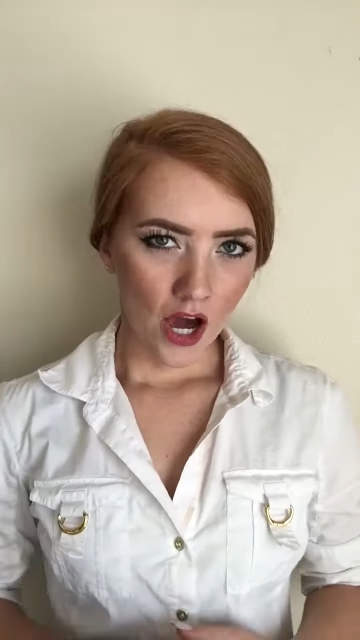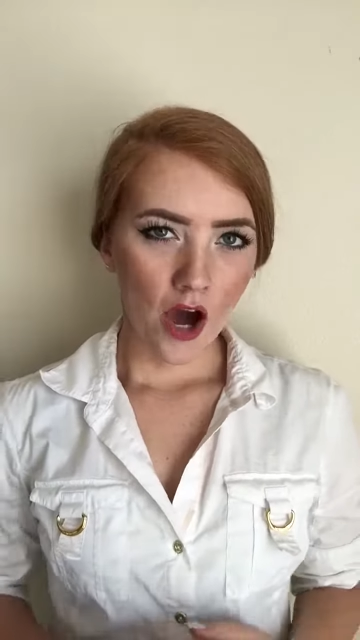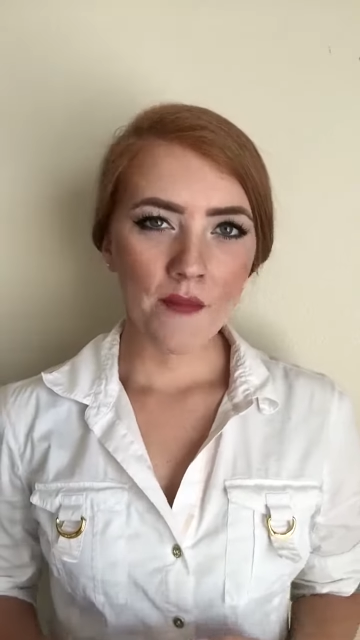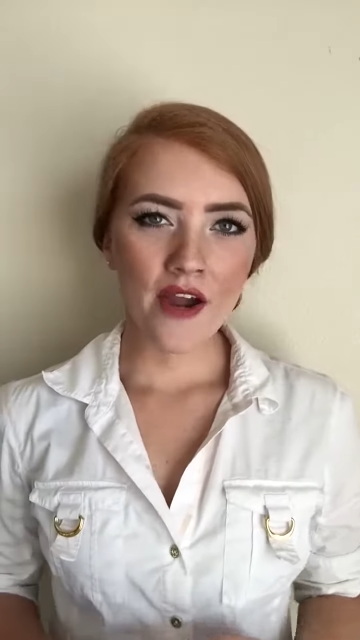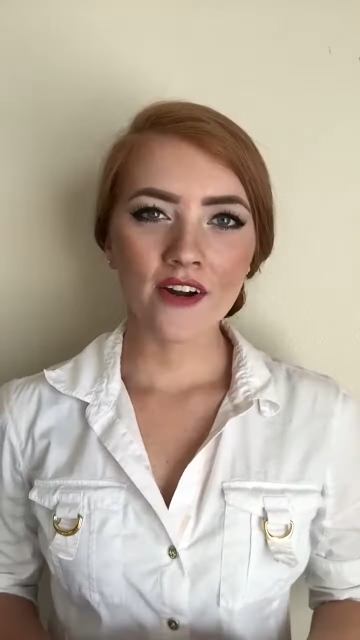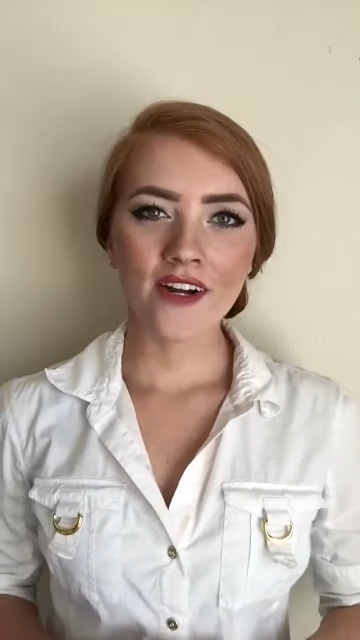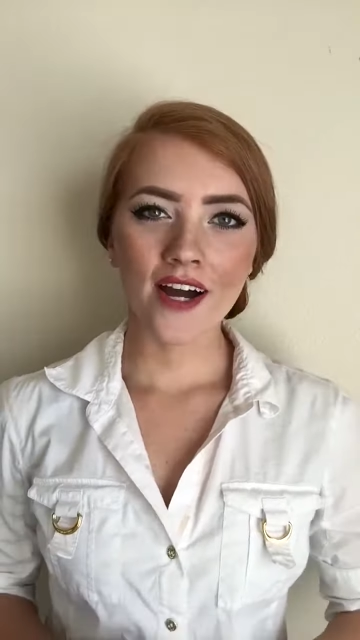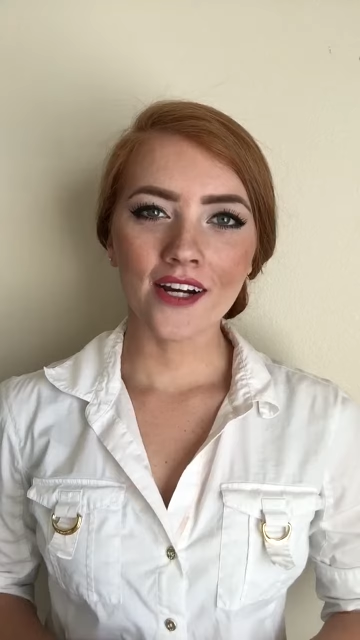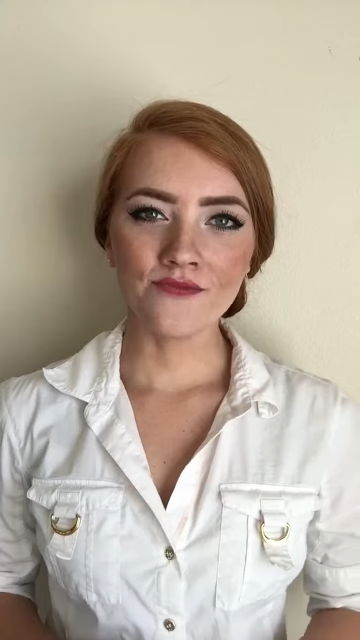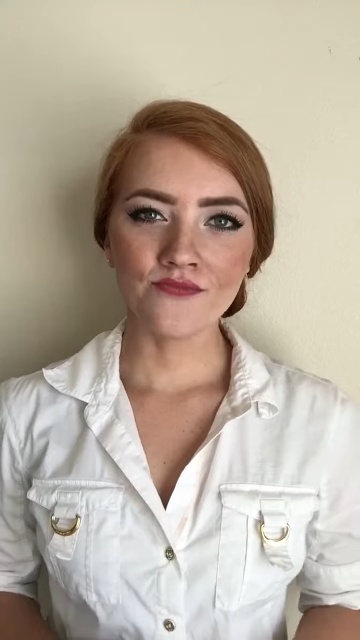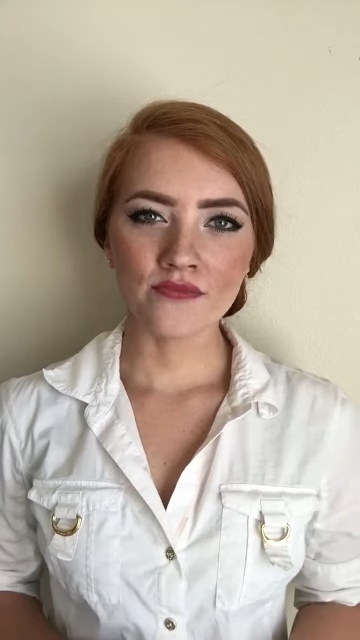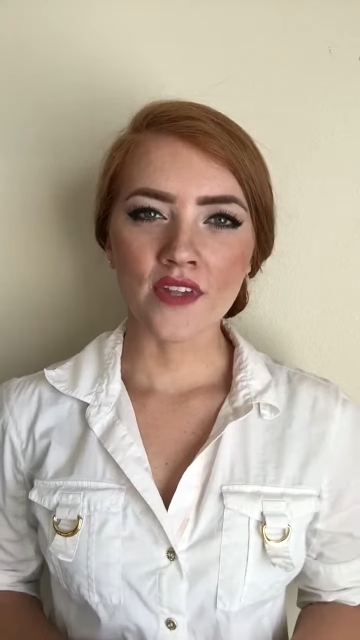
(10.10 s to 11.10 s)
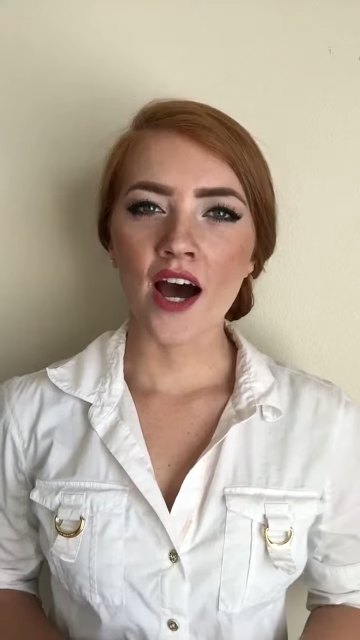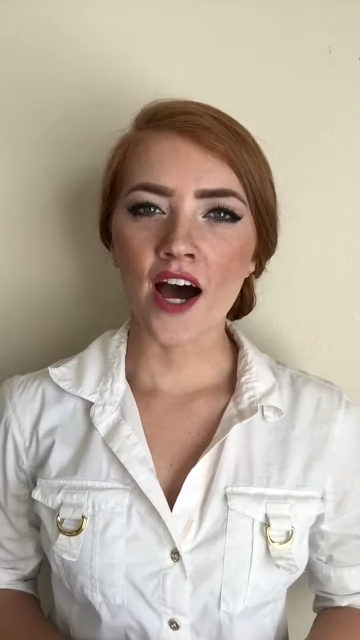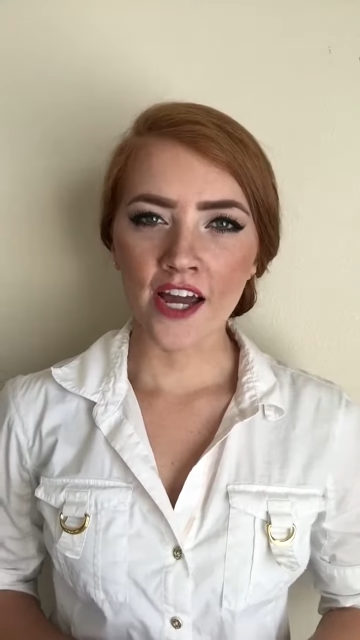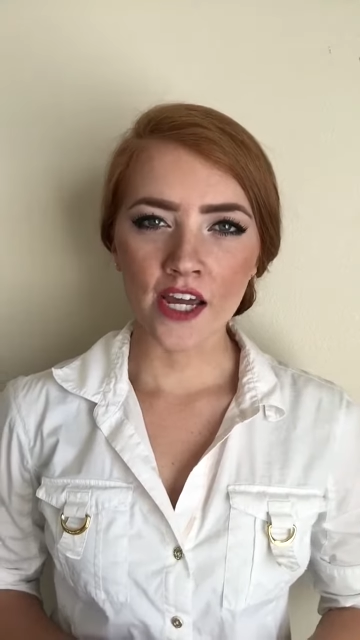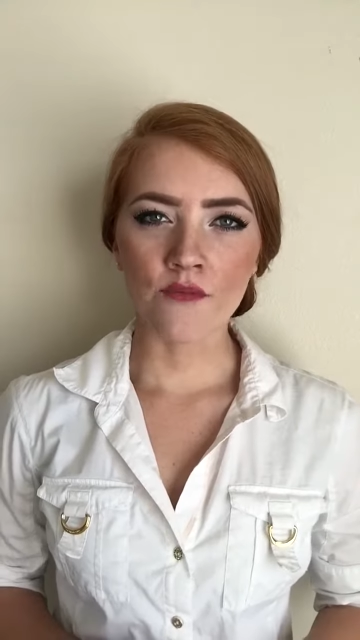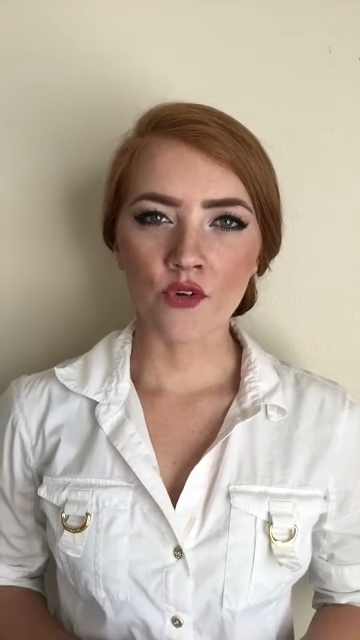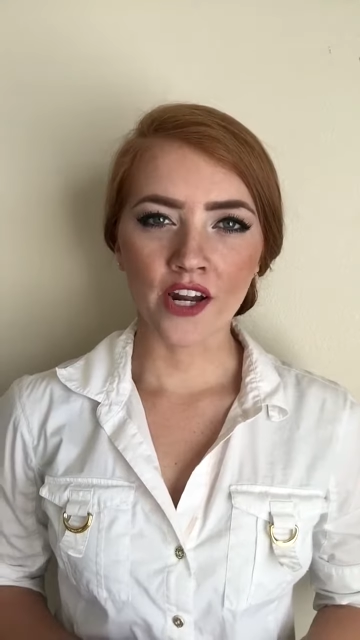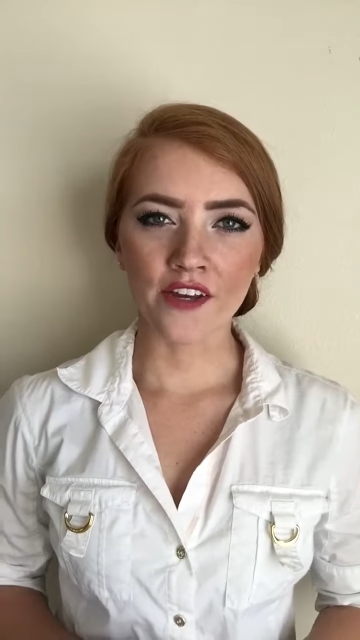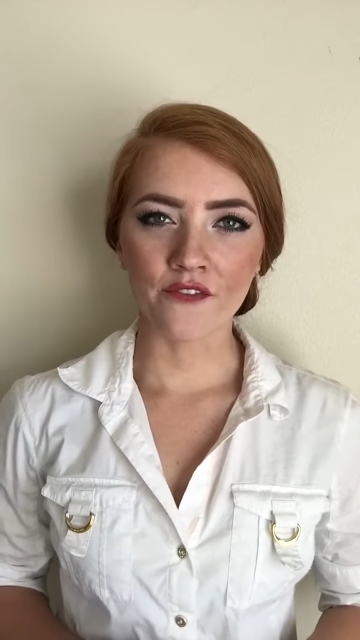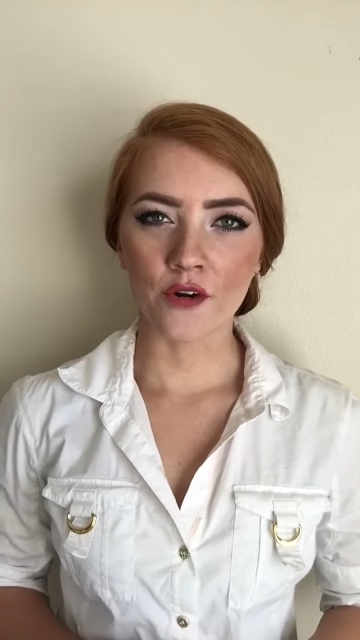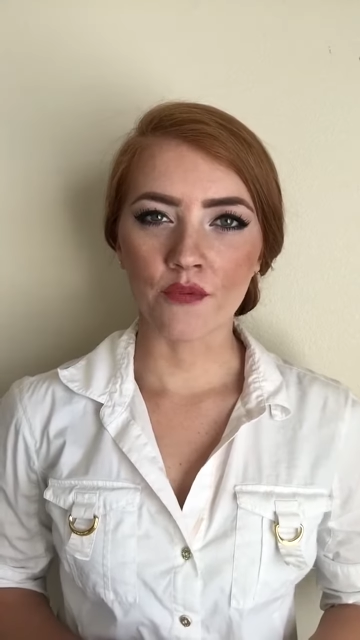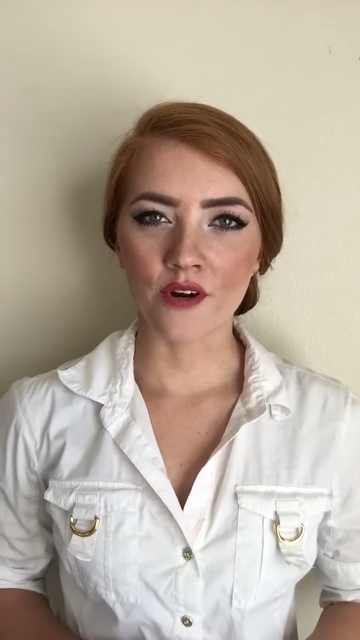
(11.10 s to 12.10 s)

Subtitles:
America, I am running for